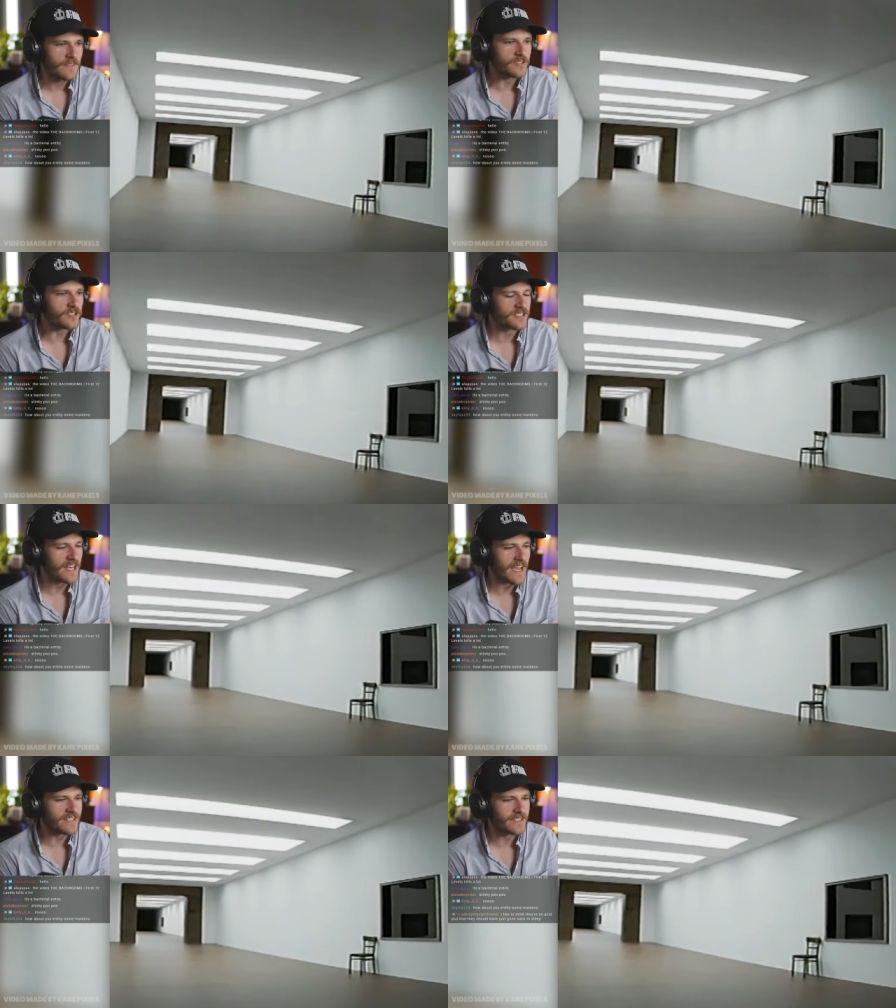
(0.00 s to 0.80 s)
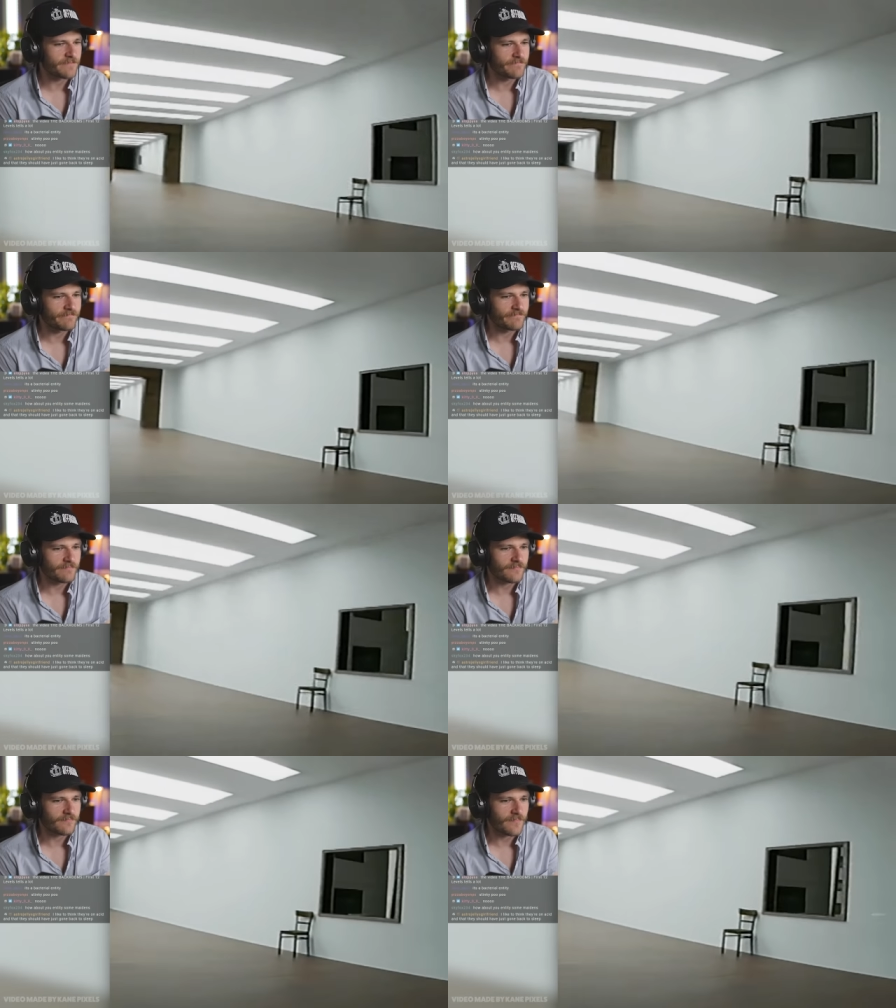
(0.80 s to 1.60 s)
This looks nice.
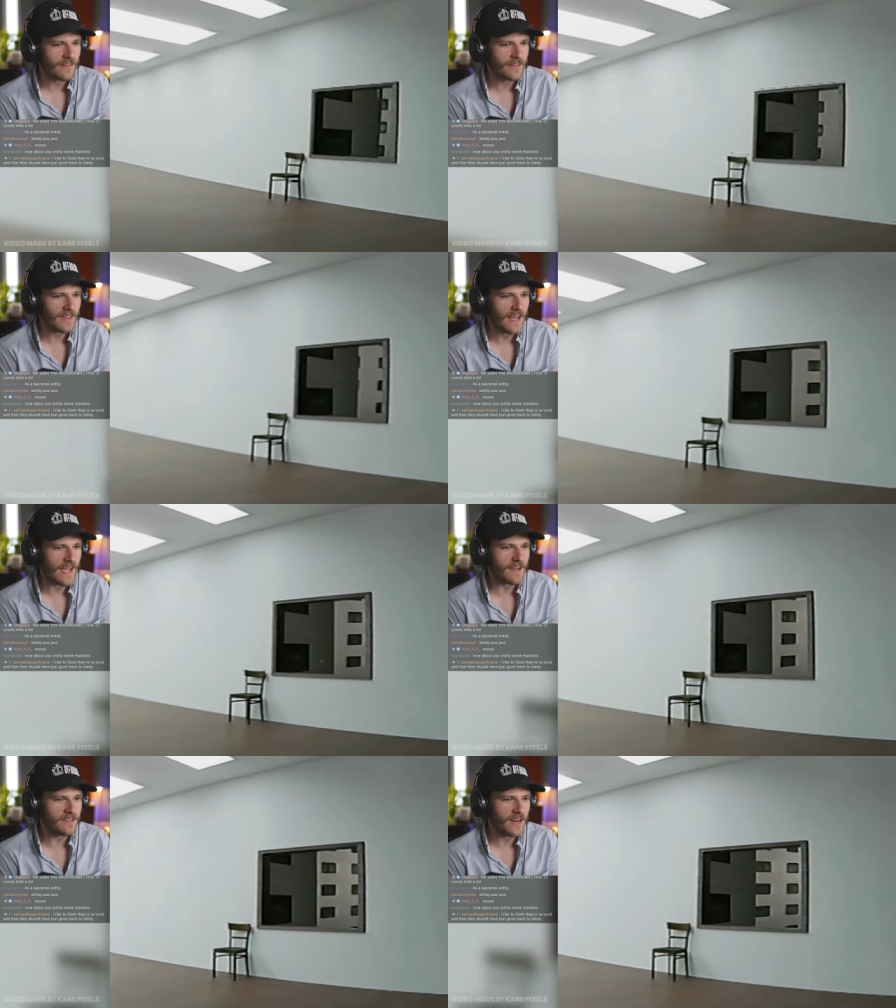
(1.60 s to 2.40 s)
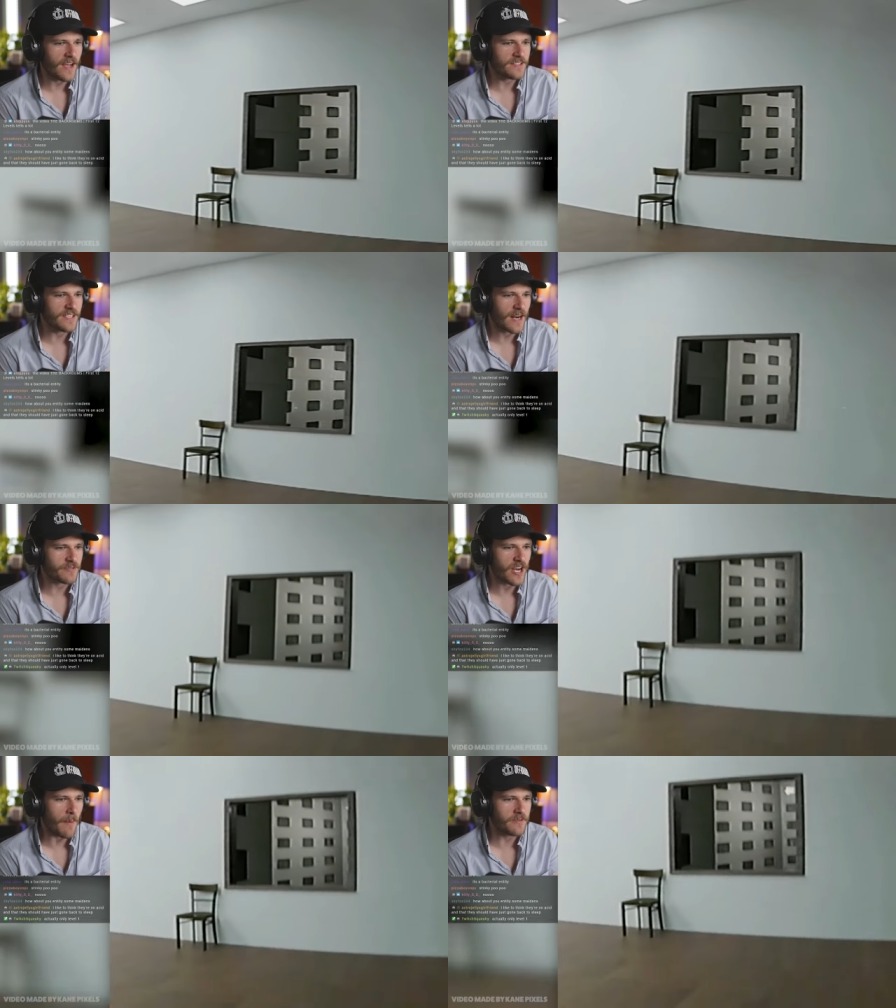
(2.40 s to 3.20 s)
I, you know, I'd set
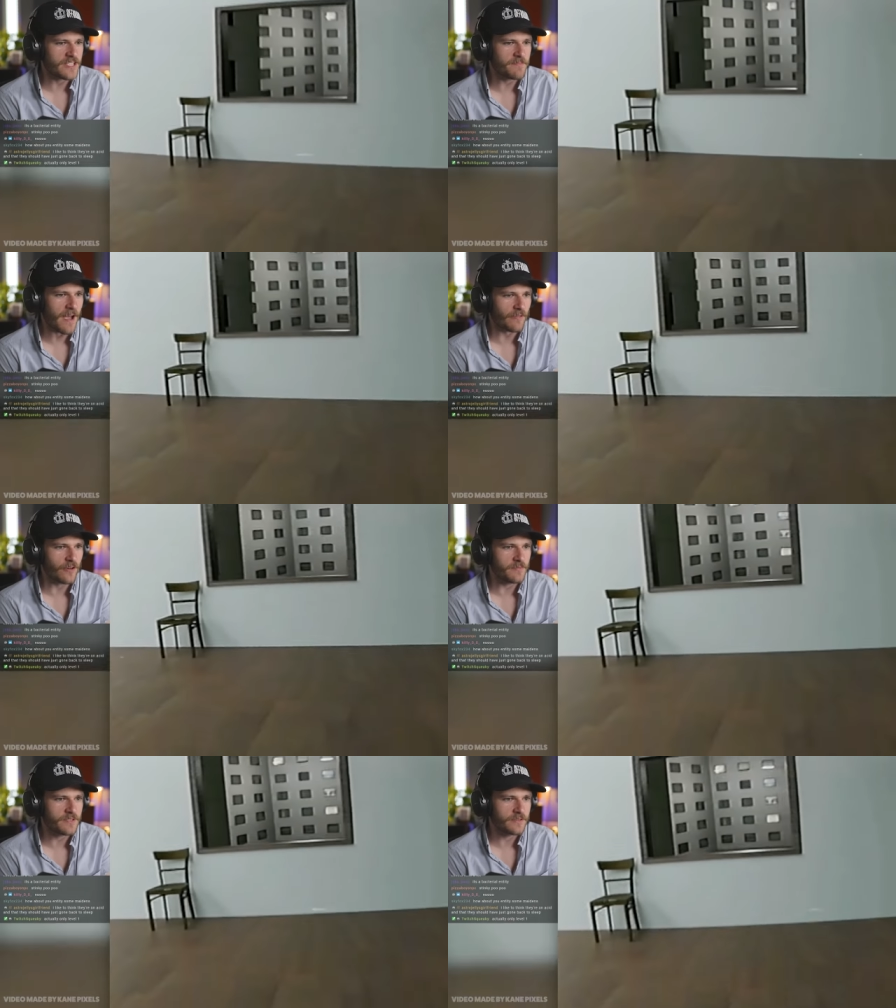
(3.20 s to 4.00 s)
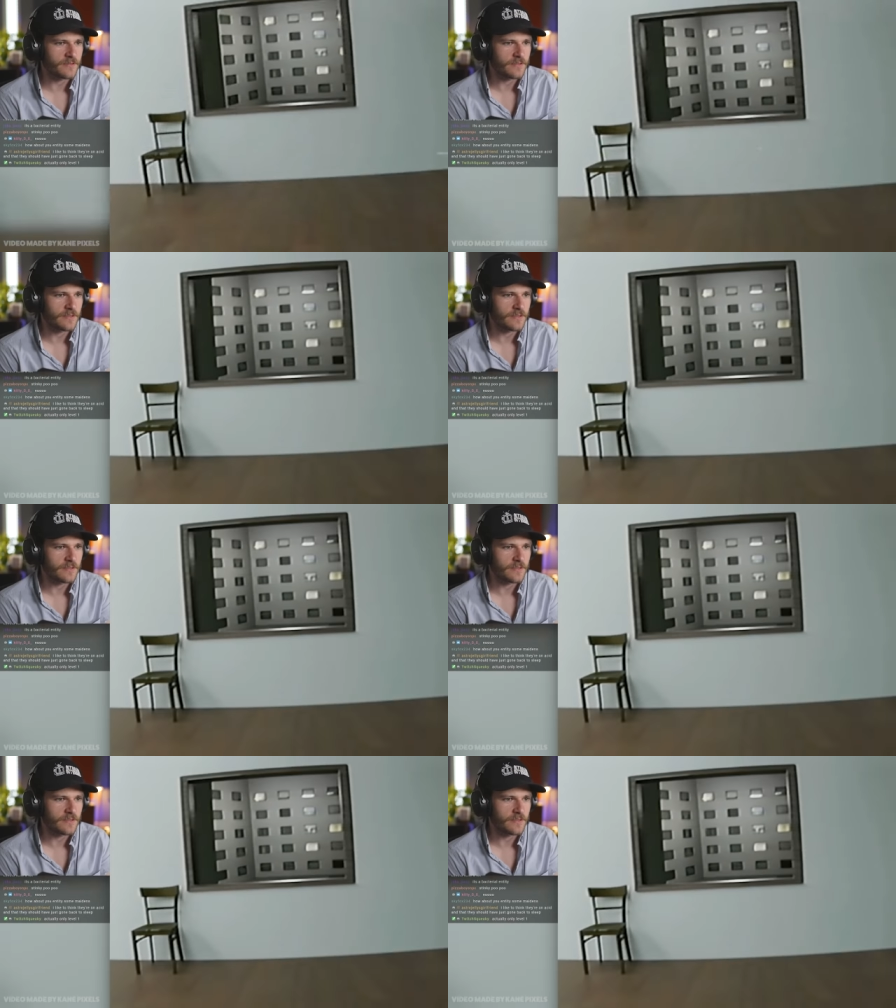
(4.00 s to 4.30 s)
up shop in these back rooms.